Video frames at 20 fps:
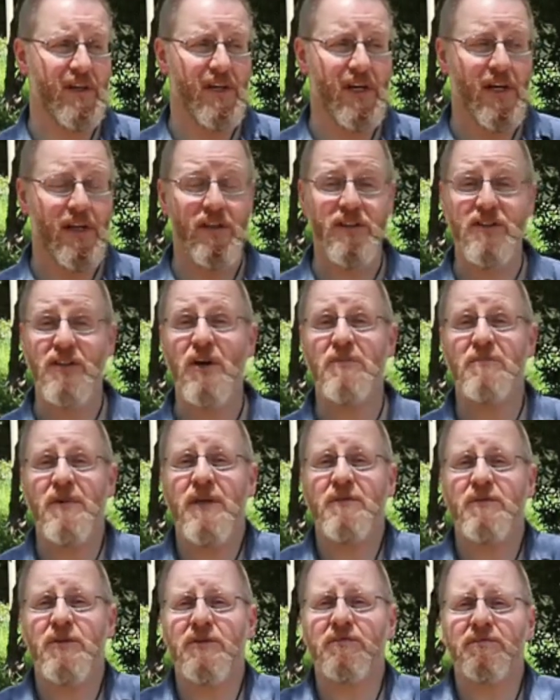There's no
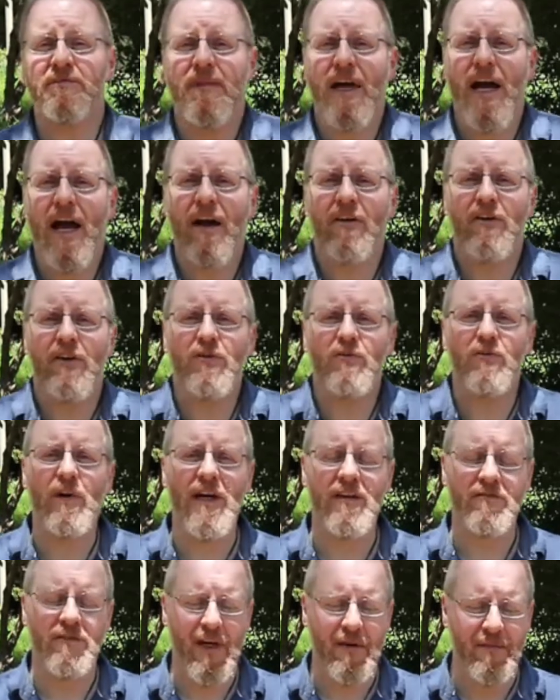minimum arrow
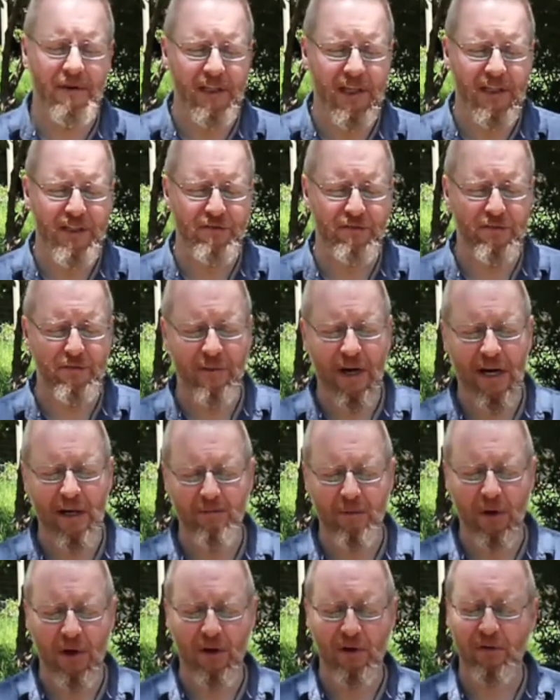weight recommendation from
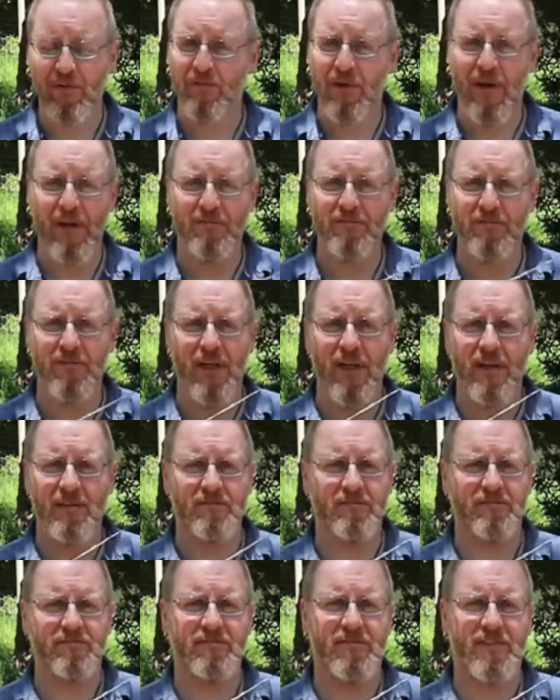Alibow. I
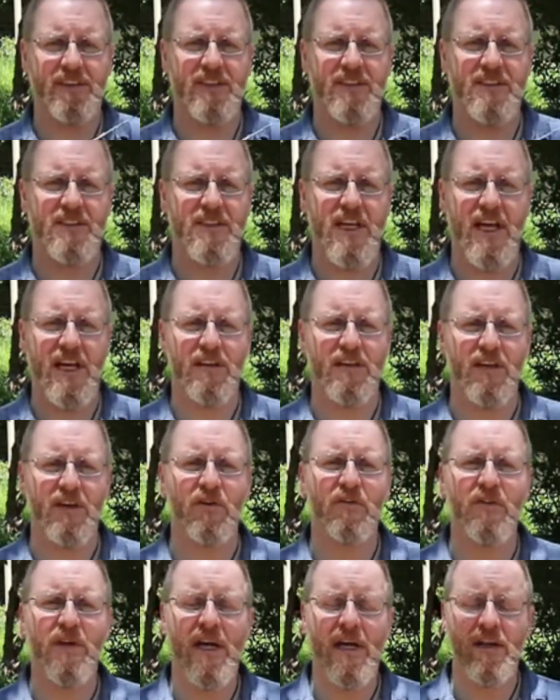didn't say anything
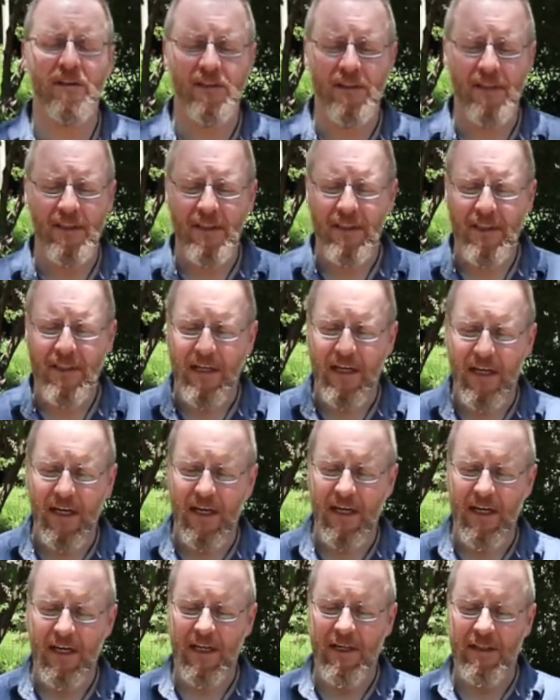on there,
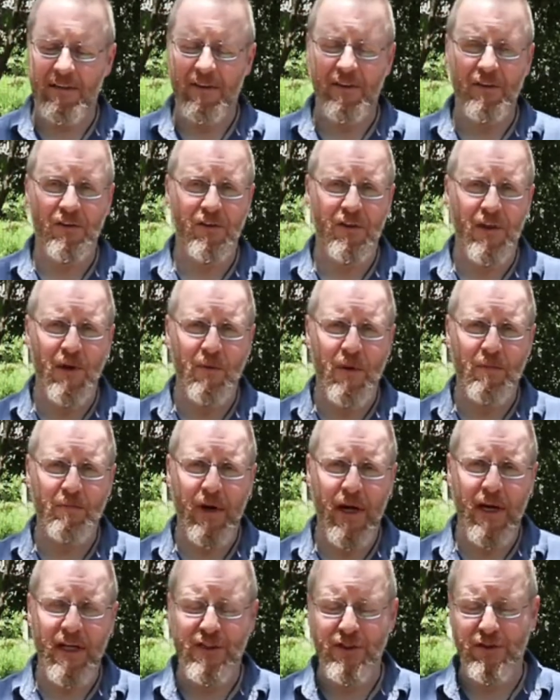nothing on their
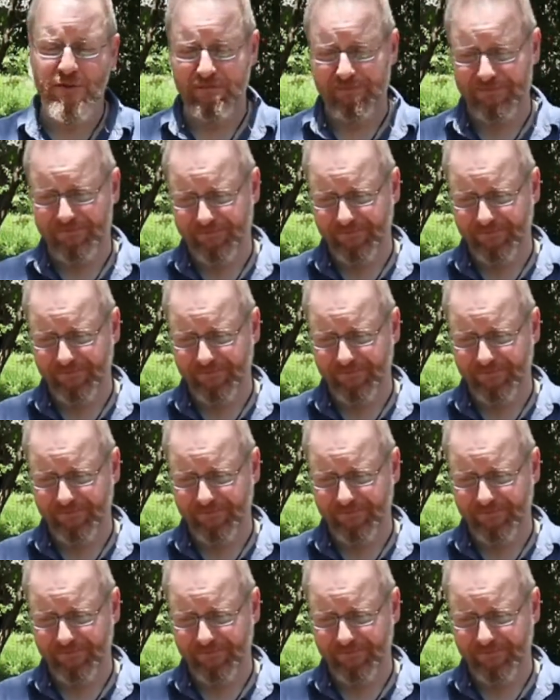webpage.